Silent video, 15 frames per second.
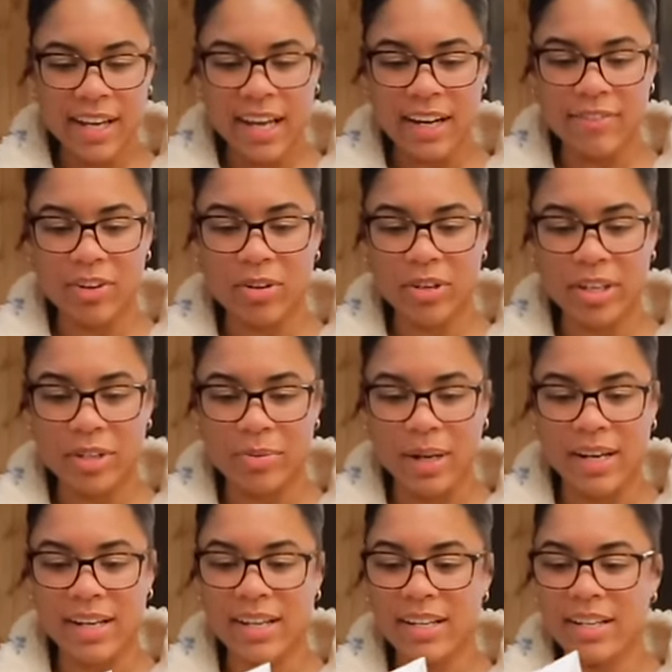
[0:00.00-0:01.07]
I kind of already
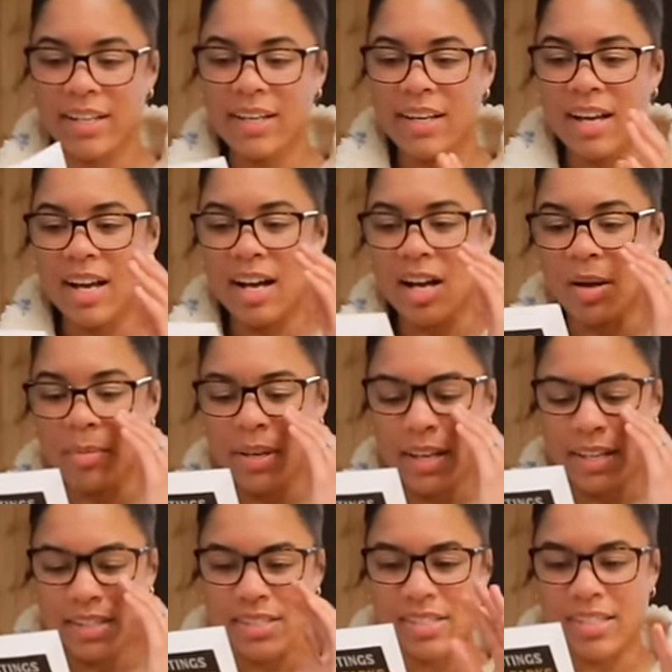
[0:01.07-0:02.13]
read it. Um,
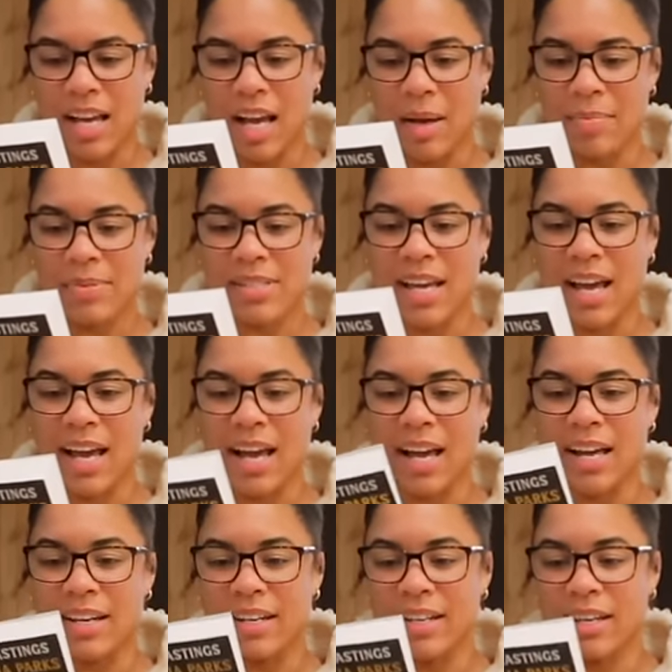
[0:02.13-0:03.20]
it stops
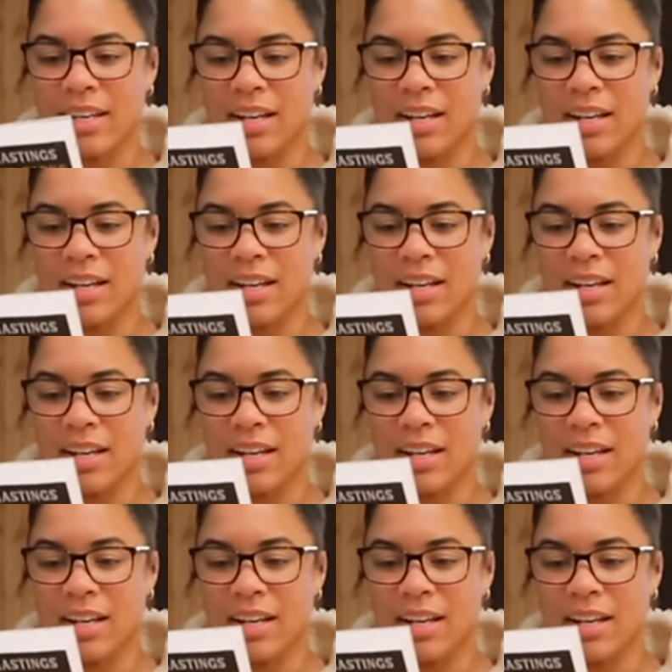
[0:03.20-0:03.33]
at,